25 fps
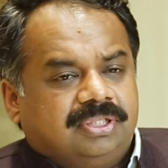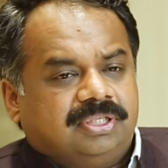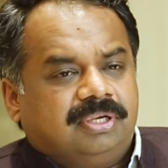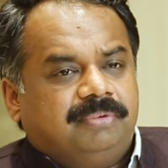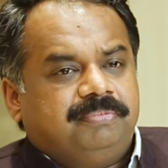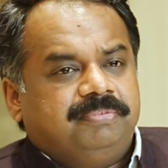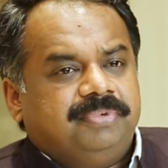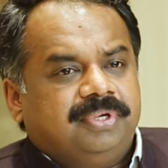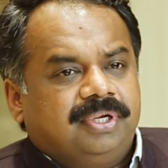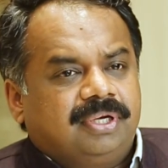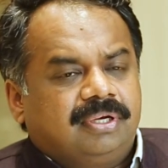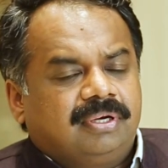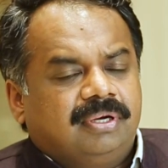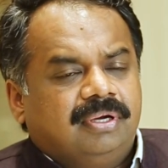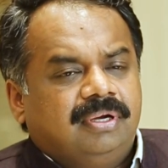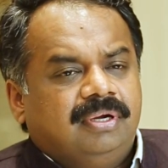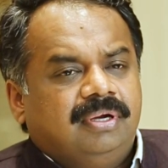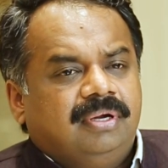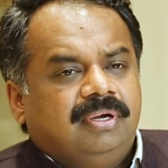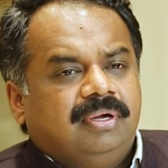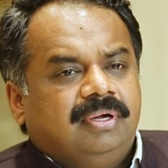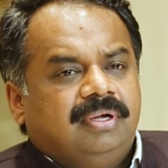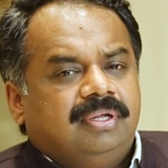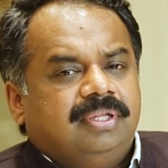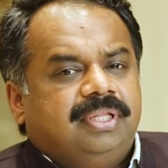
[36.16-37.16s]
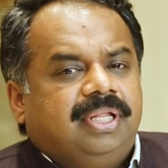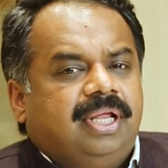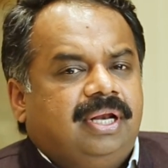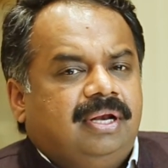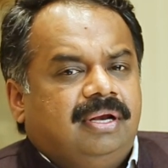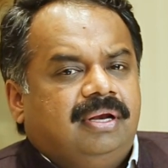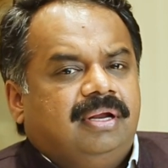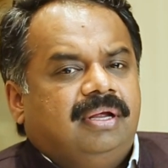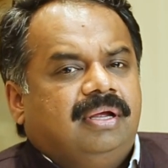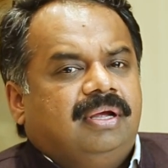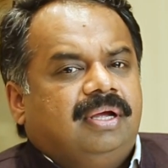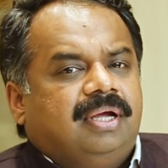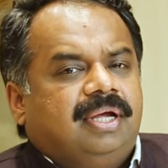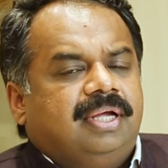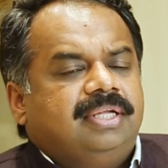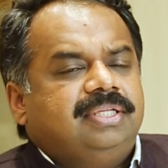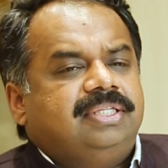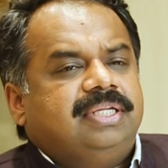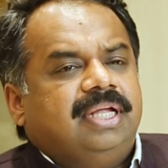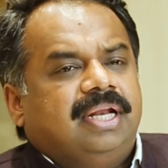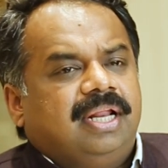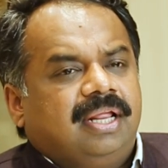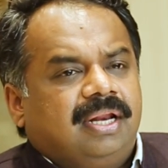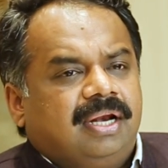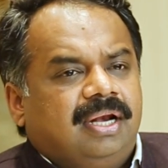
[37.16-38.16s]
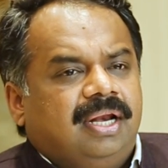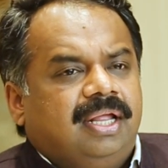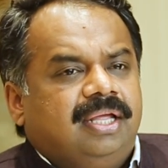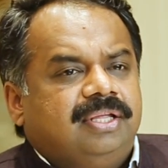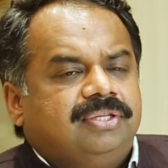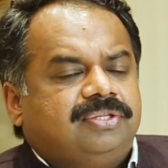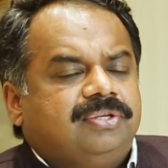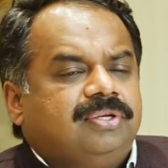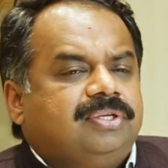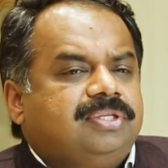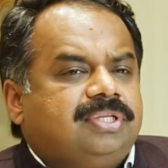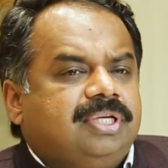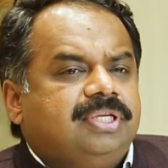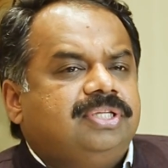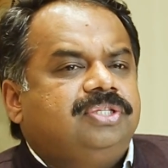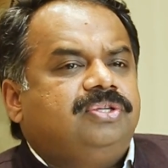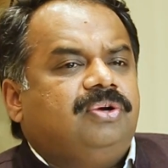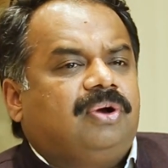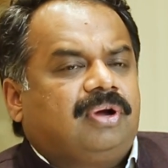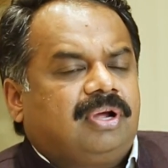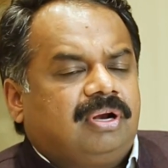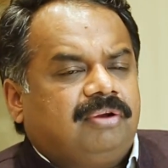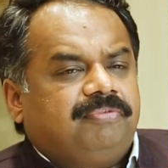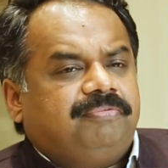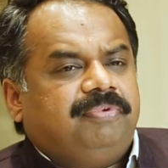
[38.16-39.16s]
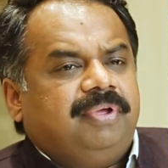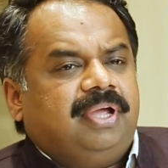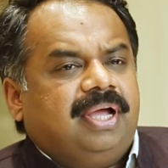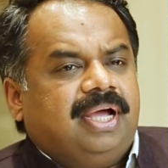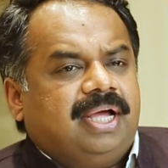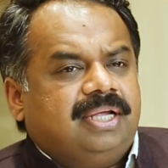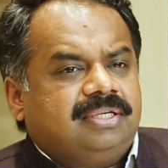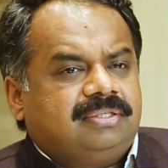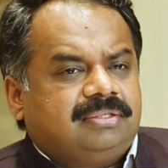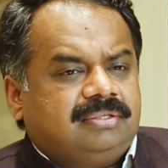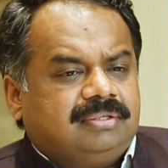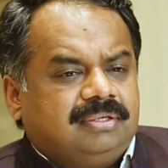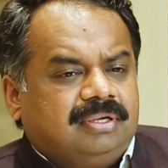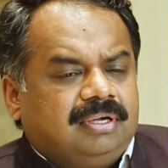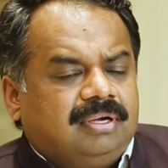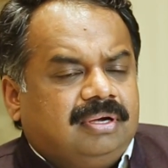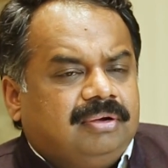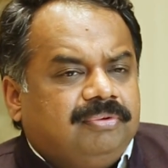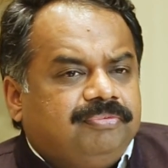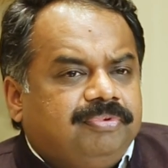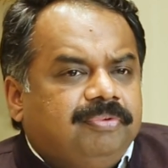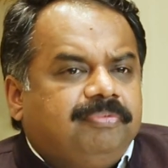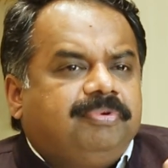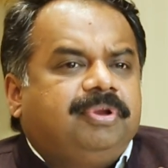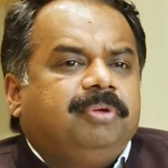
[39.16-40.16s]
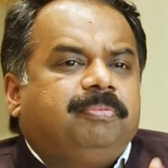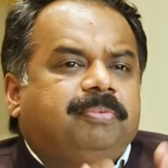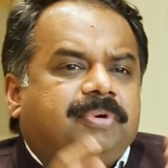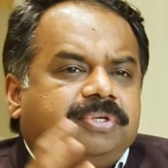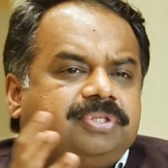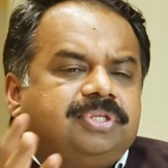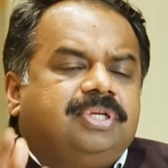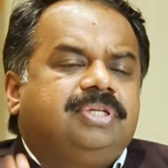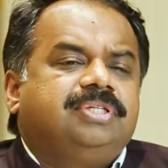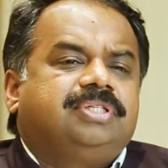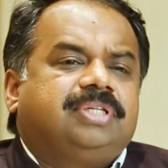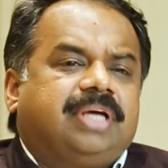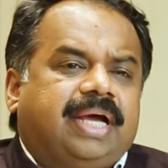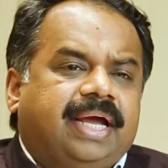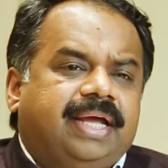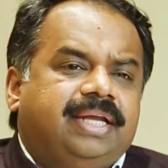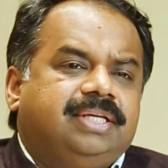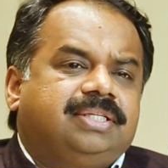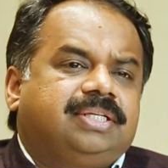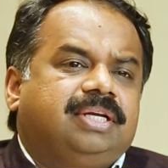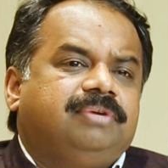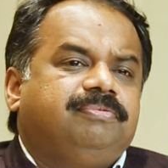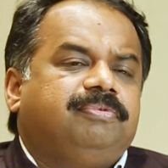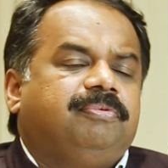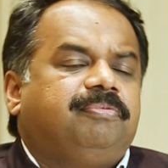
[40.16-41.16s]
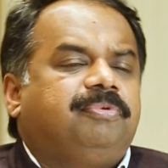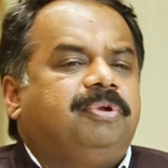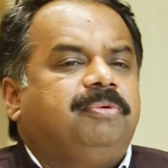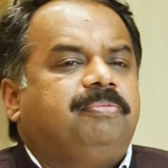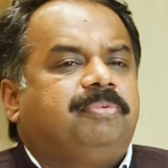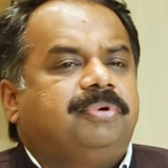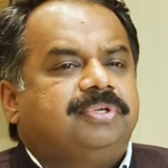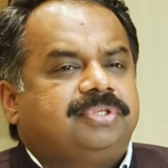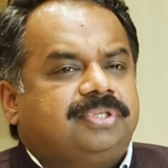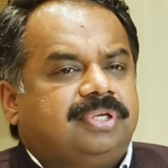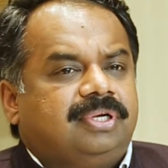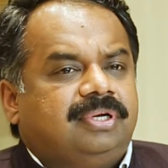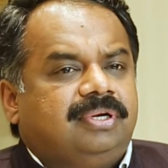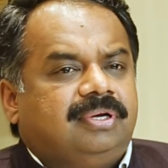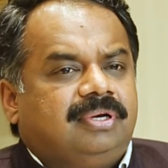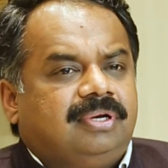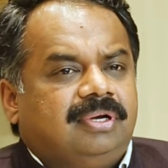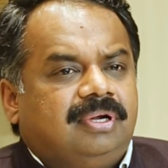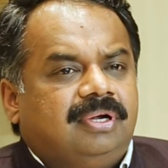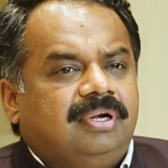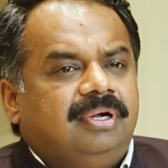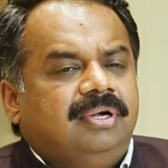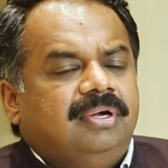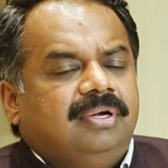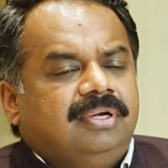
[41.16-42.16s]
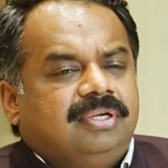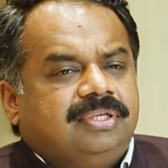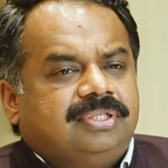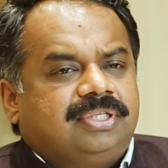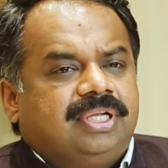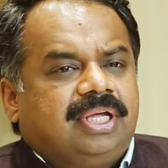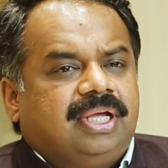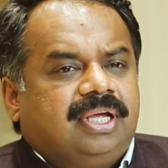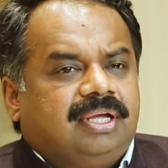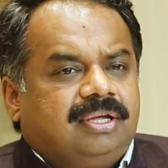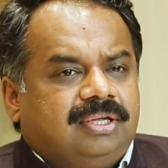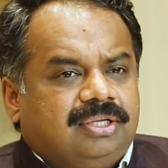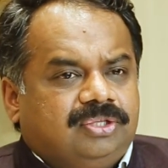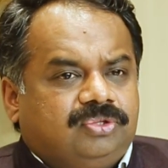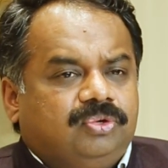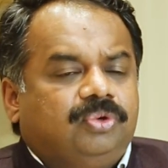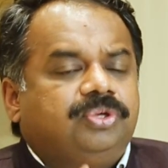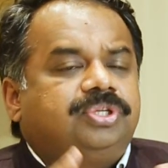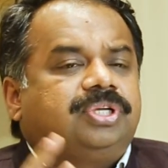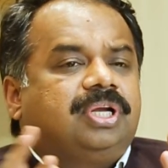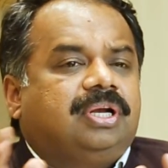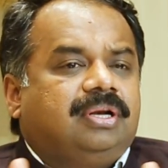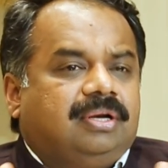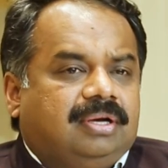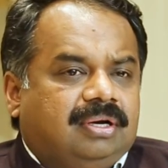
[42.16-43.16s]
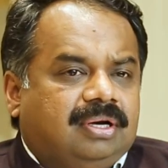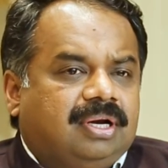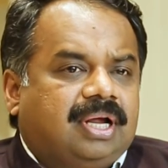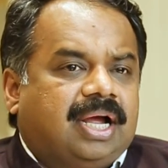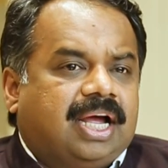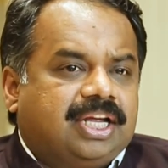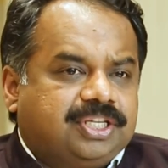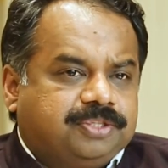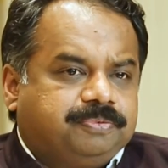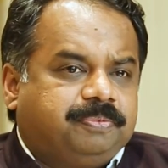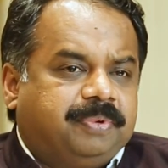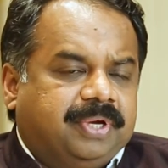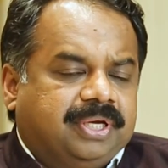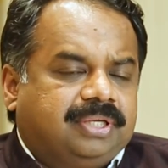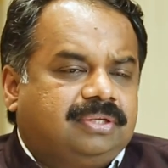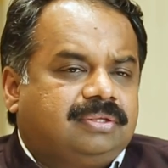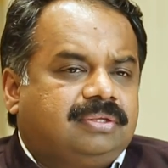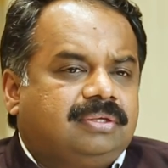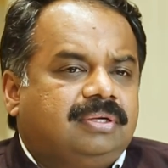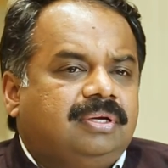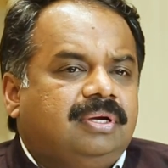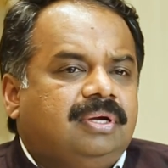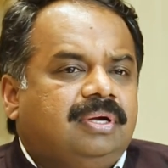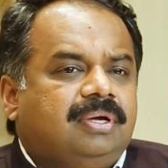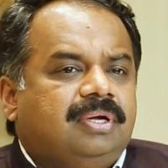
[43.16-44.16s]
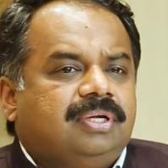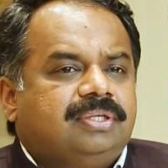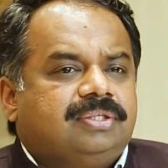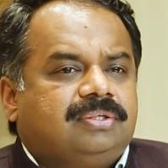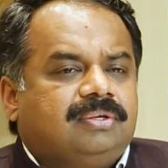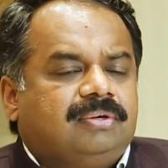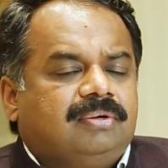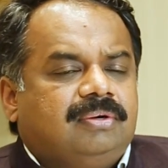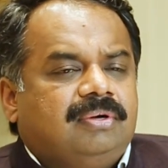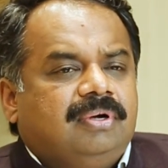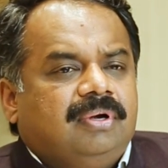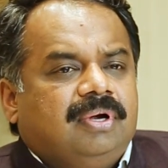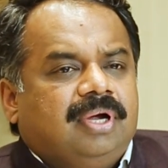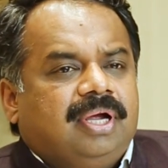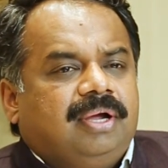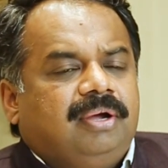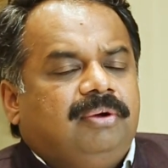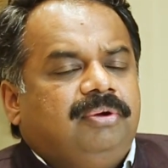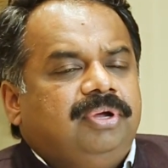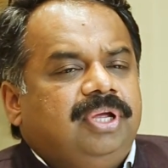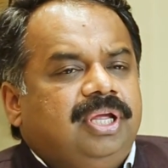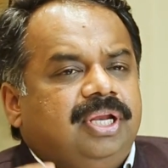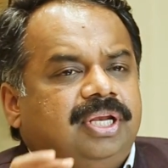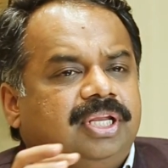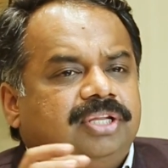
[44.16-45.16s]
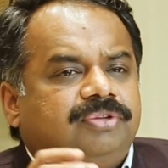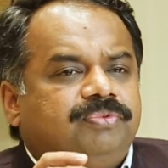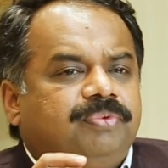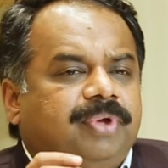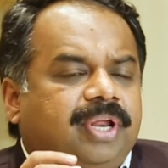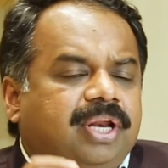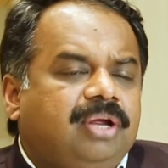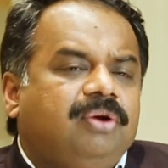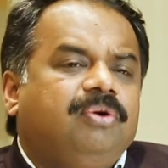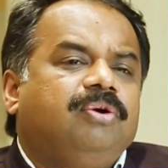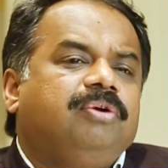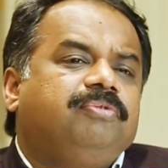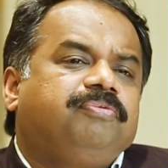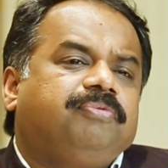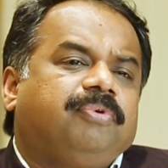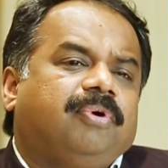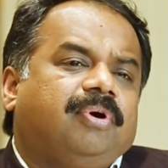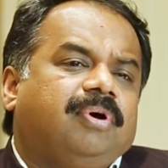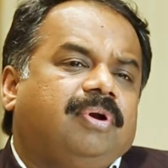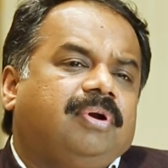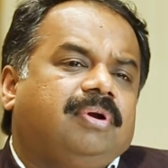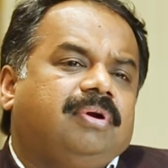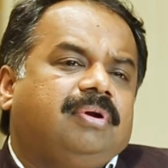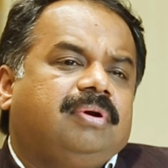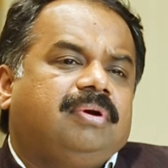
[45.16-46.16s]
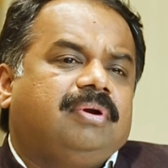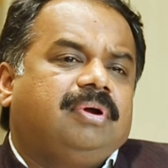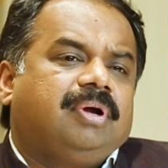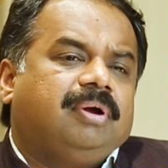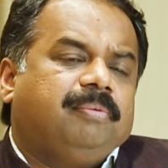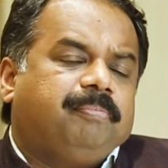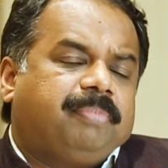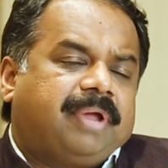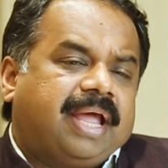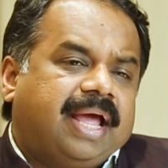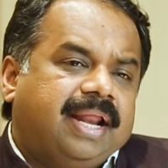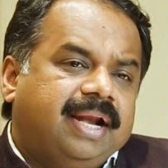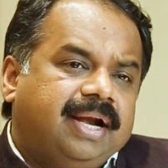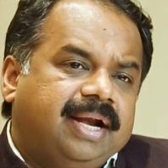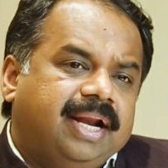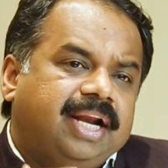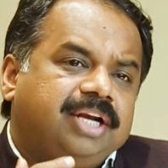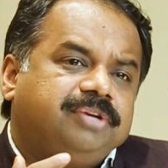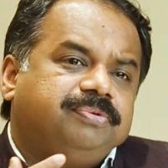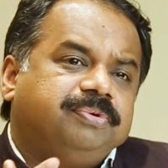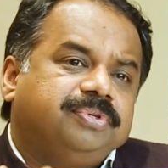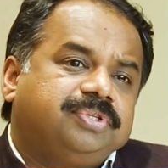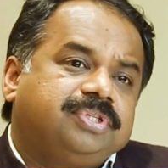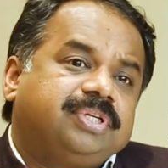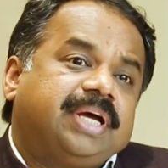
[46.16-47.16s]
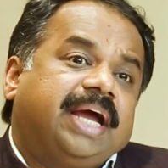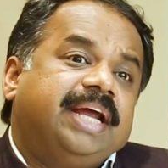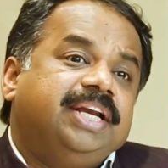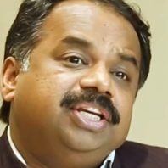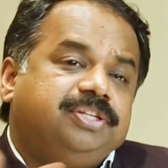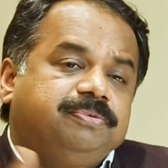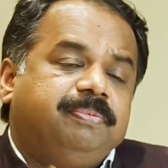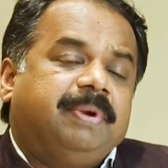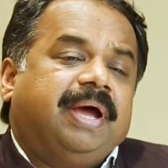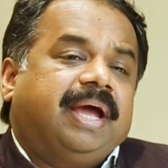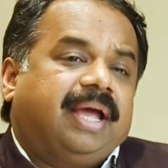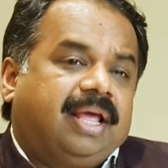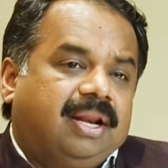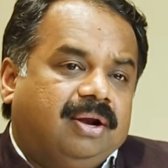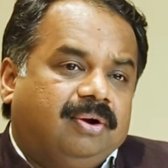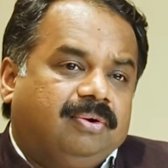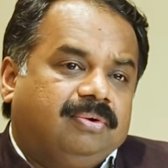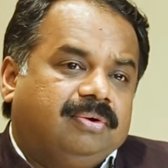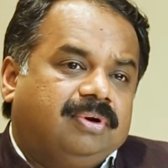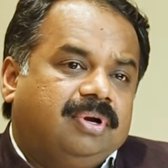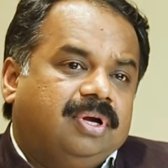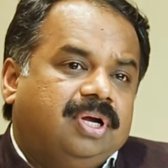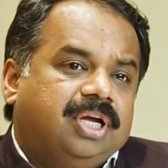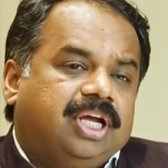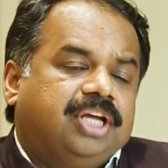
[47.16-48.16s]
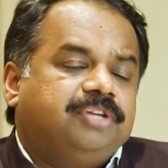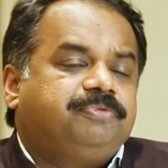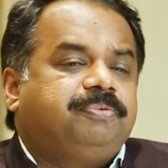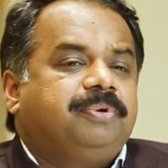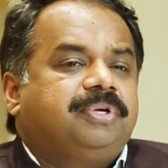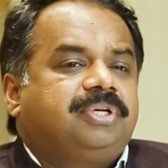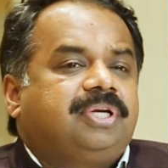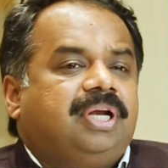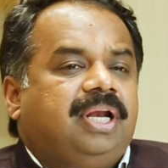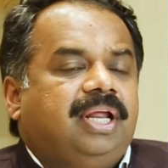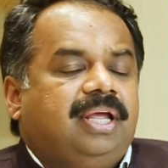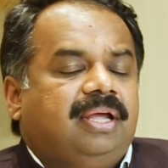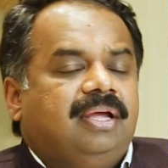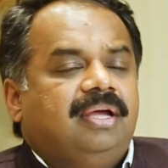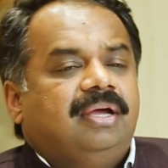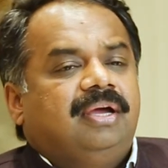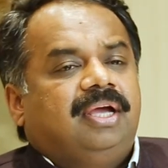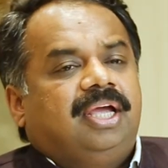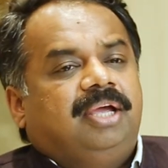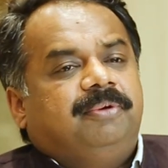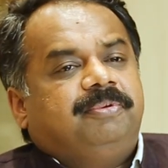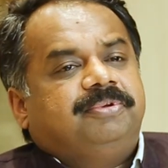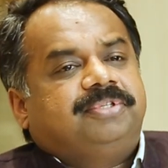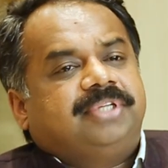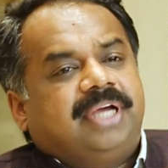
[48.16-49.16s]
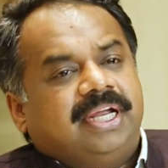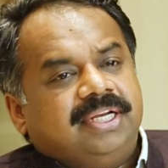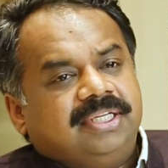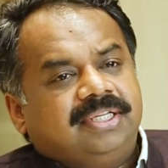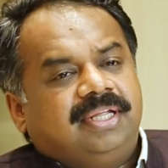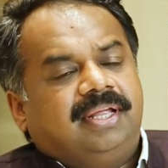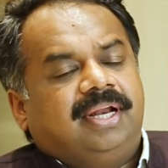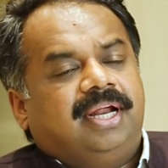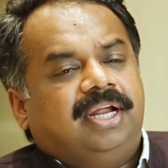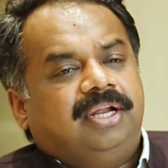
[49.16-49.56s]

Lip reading: subject, then generally, so since geography has 50% science and 50% say social aspects, so it is very good for candidates with science background, especially if a science